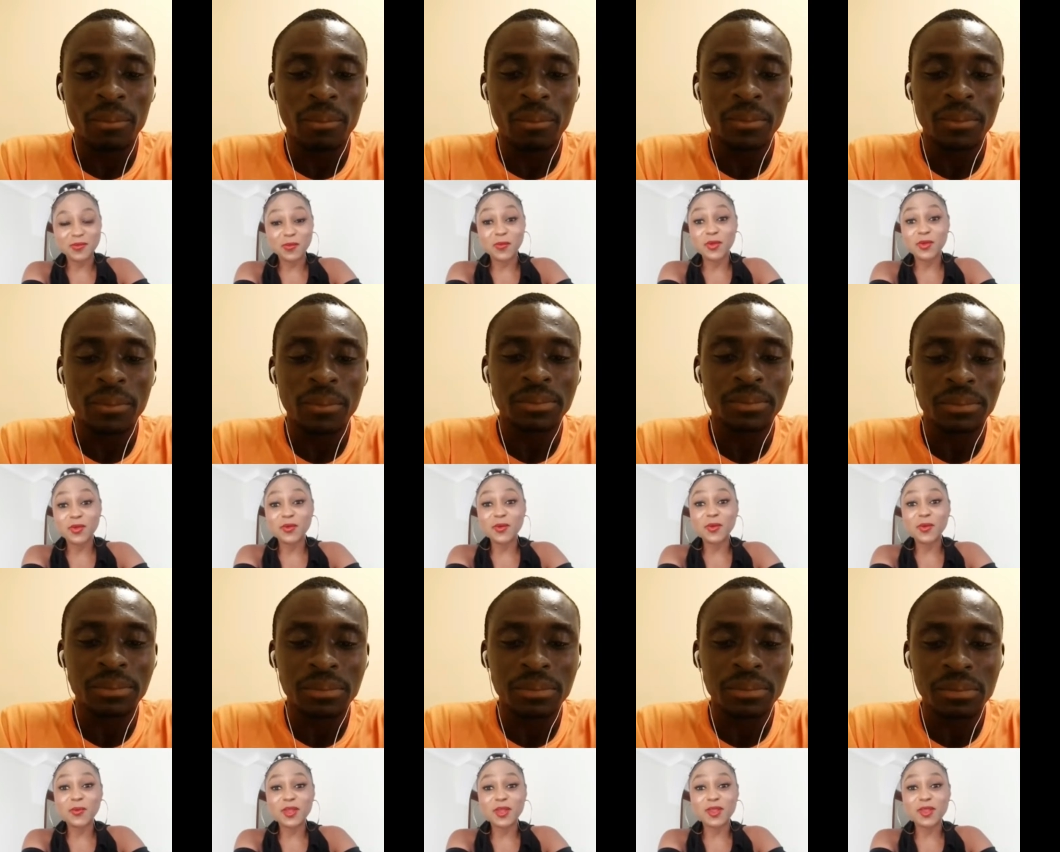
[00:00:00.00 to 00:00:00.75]
Speaker 1: you
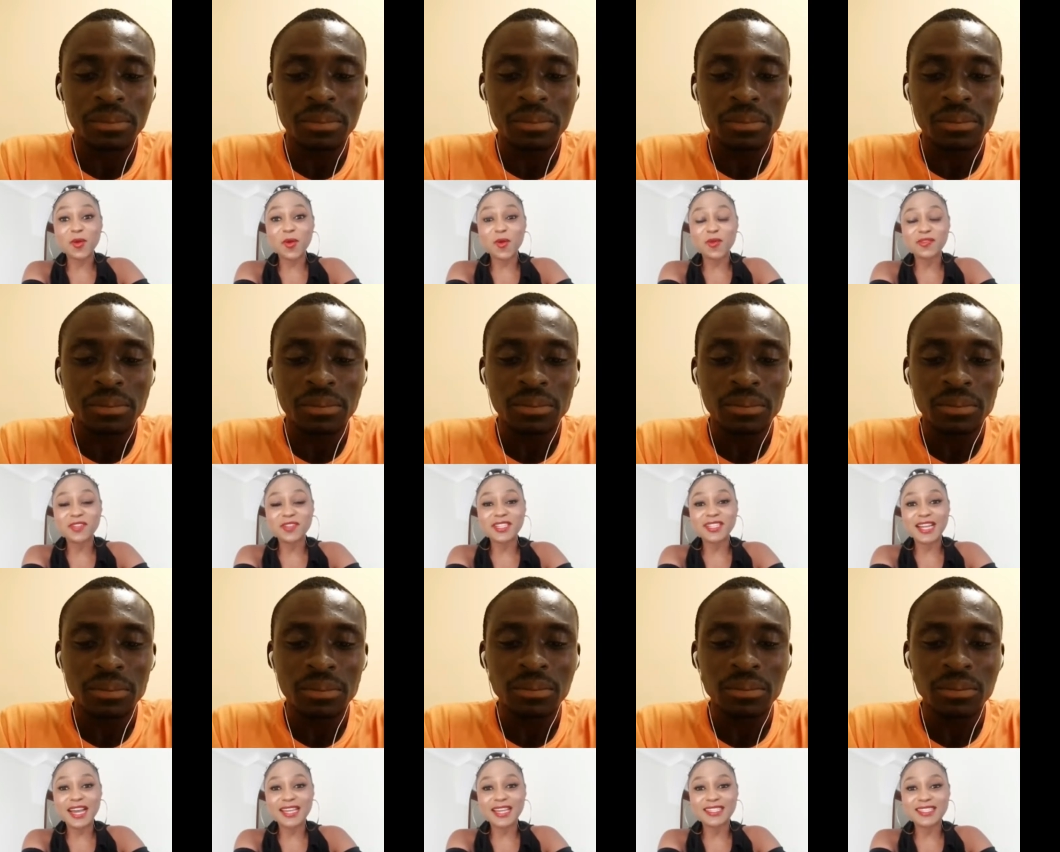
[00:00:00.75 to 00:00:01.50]
know, with COVID
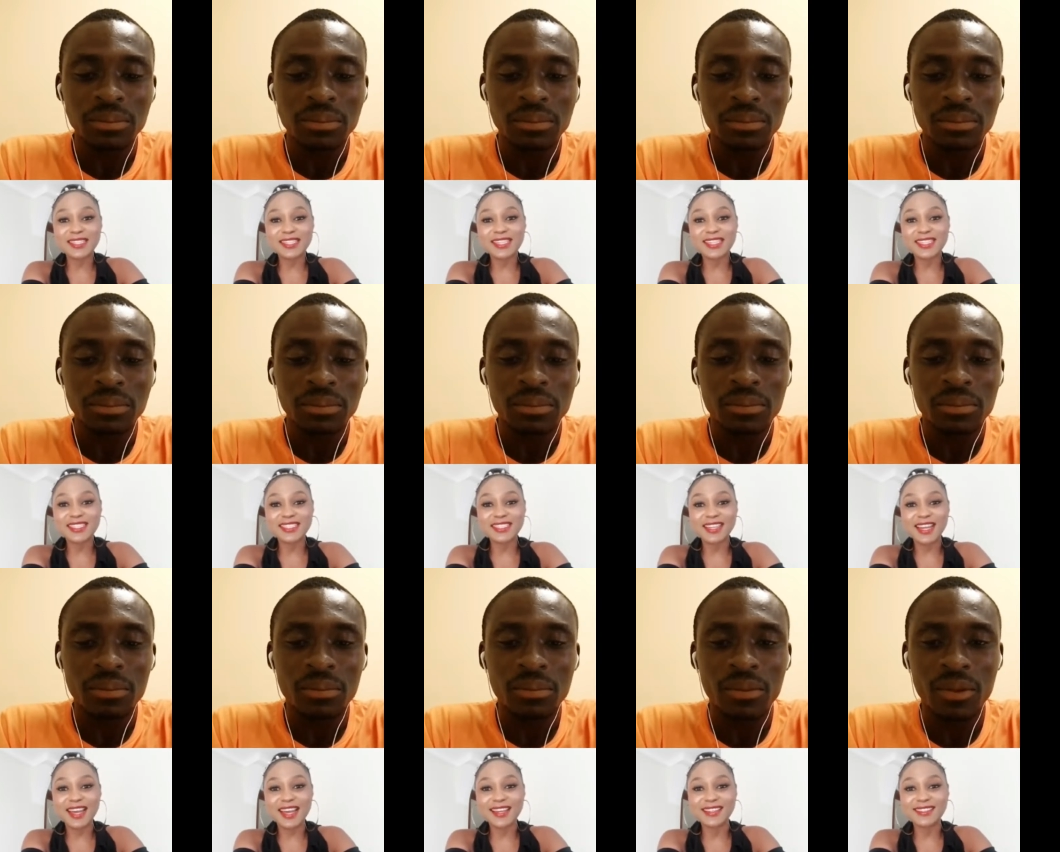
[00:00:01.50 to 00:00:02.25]
19
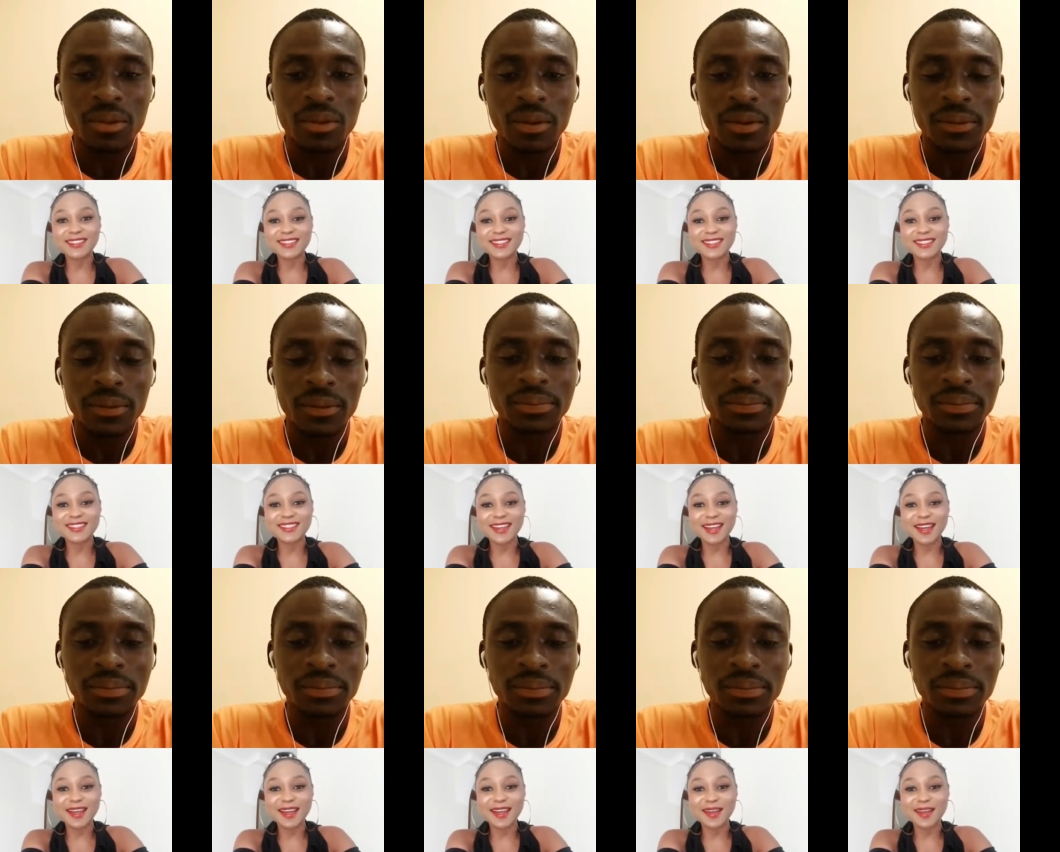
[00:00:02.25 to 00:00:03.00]
and
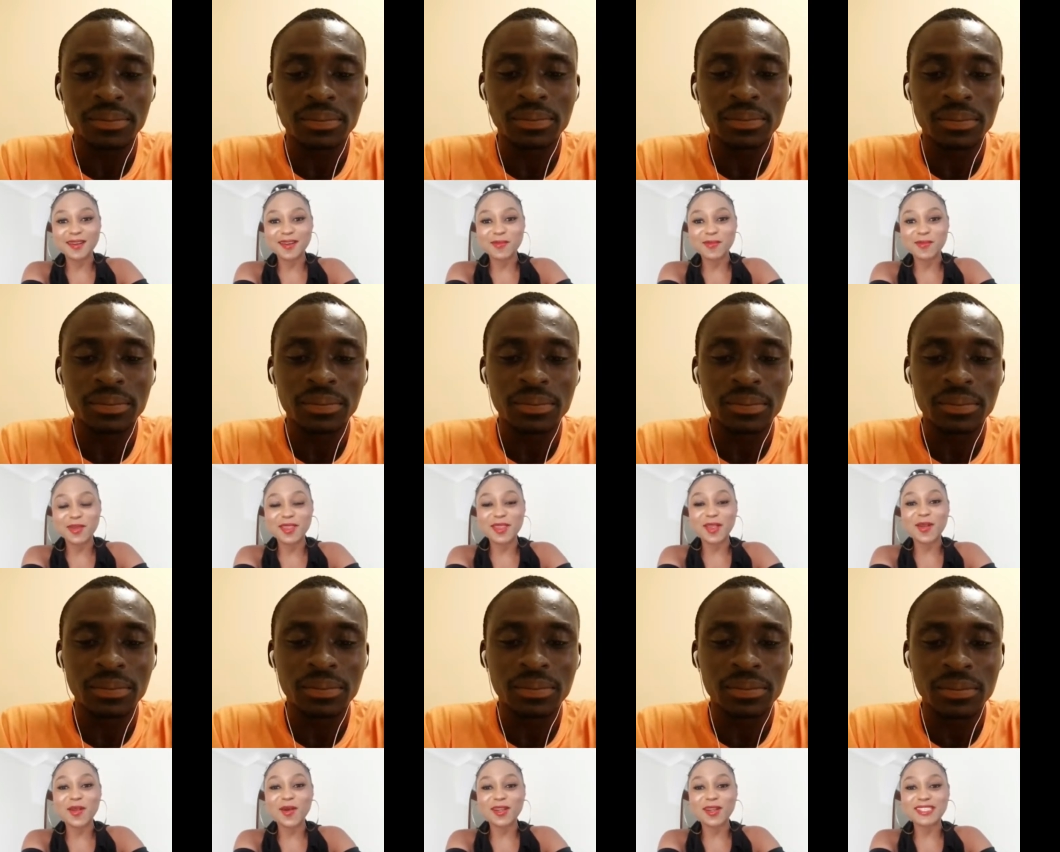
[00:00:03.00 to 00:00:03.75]
uh, with the
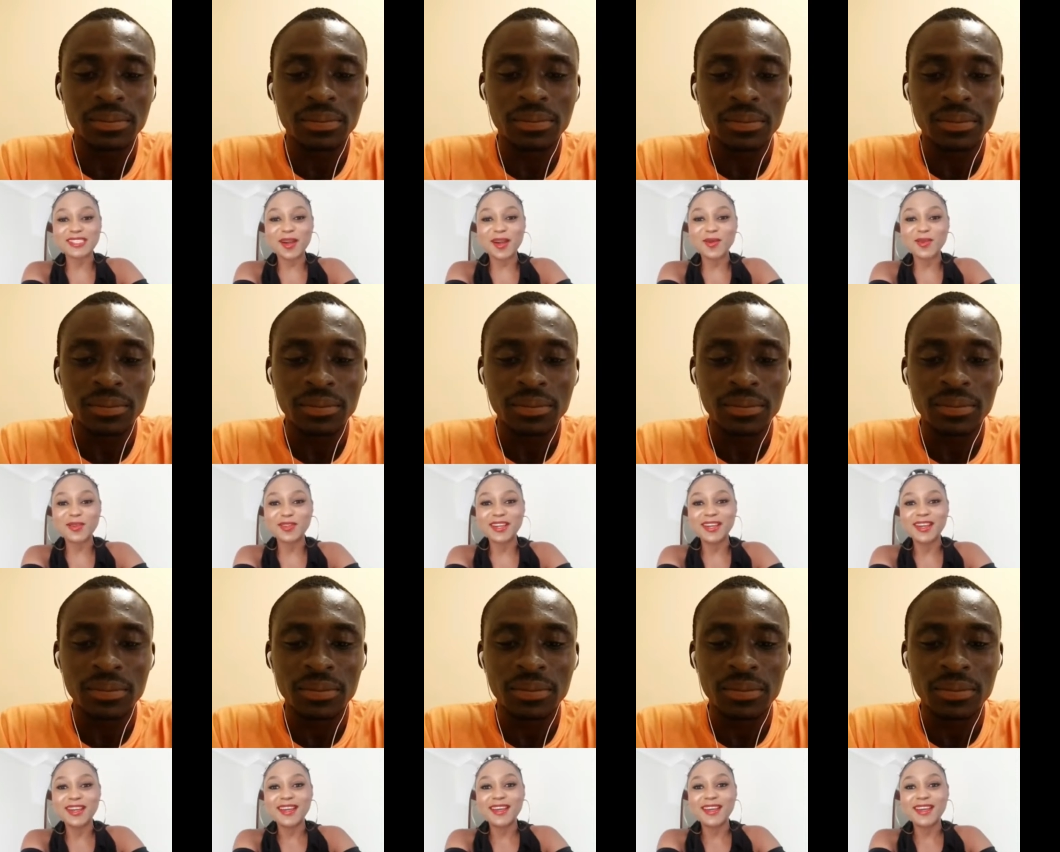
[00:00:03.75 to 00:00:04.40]
lockdown